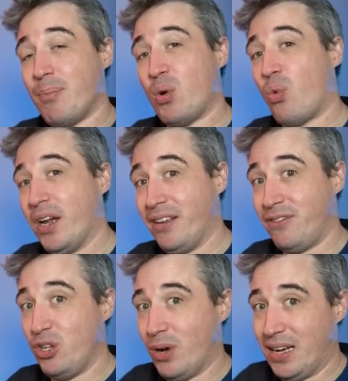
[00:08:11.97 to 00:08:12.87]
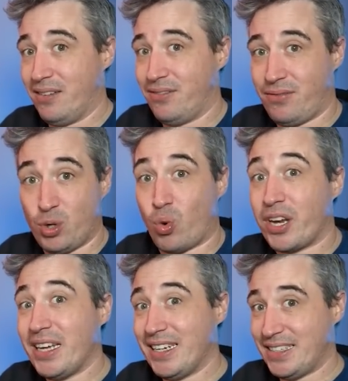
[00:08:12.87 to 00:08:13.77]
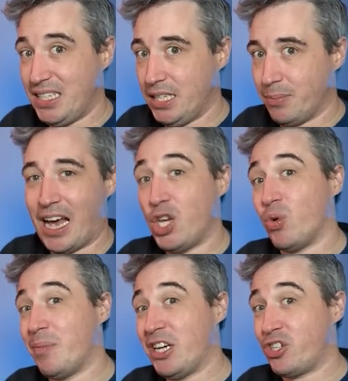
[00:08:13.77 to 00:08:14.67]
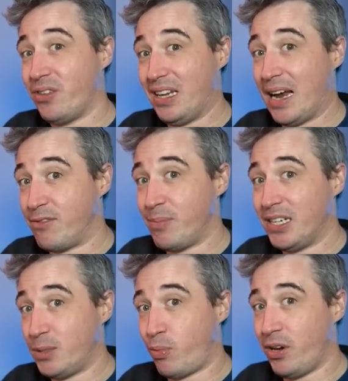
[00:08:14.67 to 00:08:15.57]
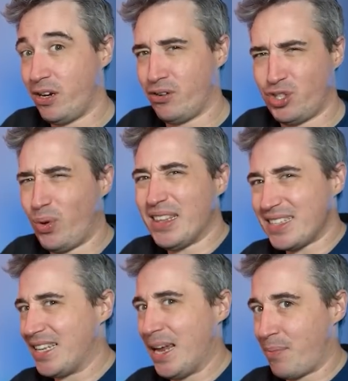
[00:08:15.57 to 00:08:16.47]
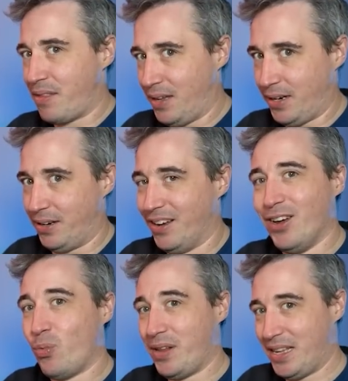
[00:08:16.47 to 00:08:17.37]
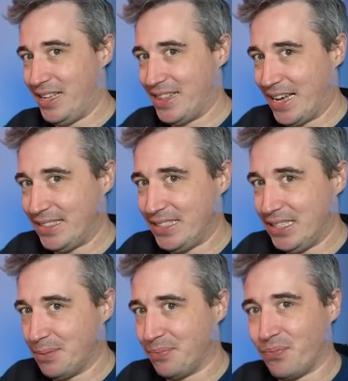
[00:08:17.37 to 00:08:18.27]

But what if you have, you're working in a team and you wanna make sure that everybody's prettier is doing the same thing within that team.